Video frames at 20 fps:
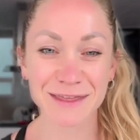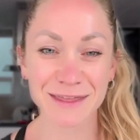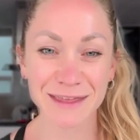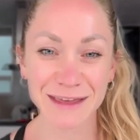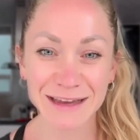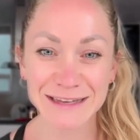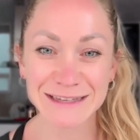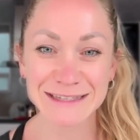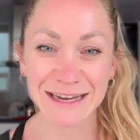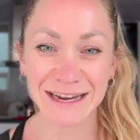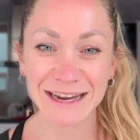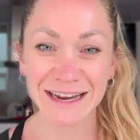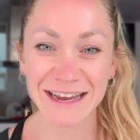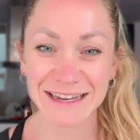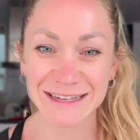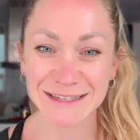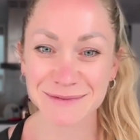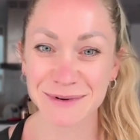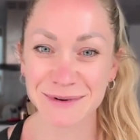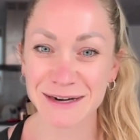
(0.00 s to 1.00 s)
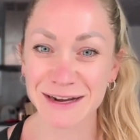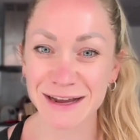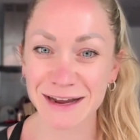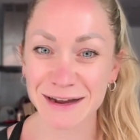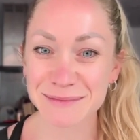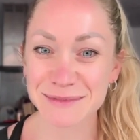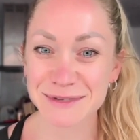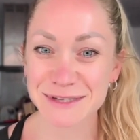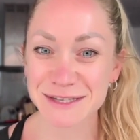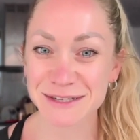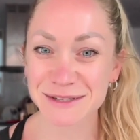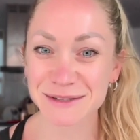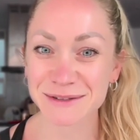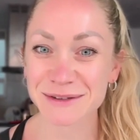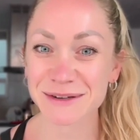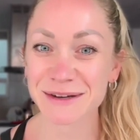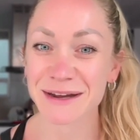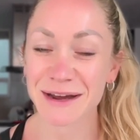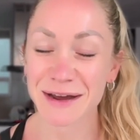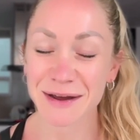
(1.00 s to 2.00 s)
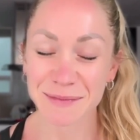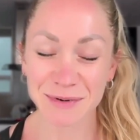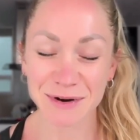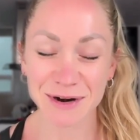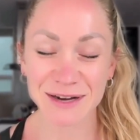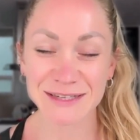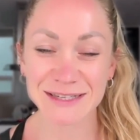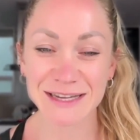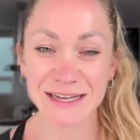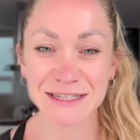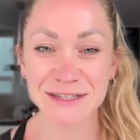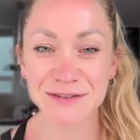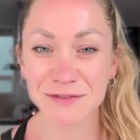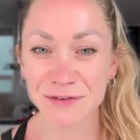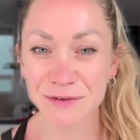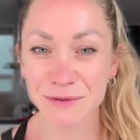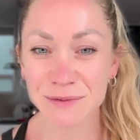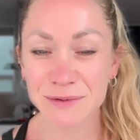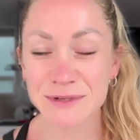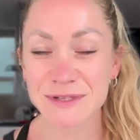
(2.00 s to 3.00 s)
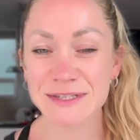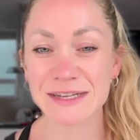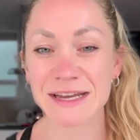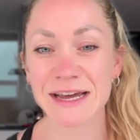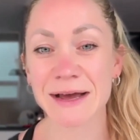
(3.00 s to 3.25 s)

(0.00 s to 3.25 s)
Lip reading: things, I guess, when it comes to processed foods.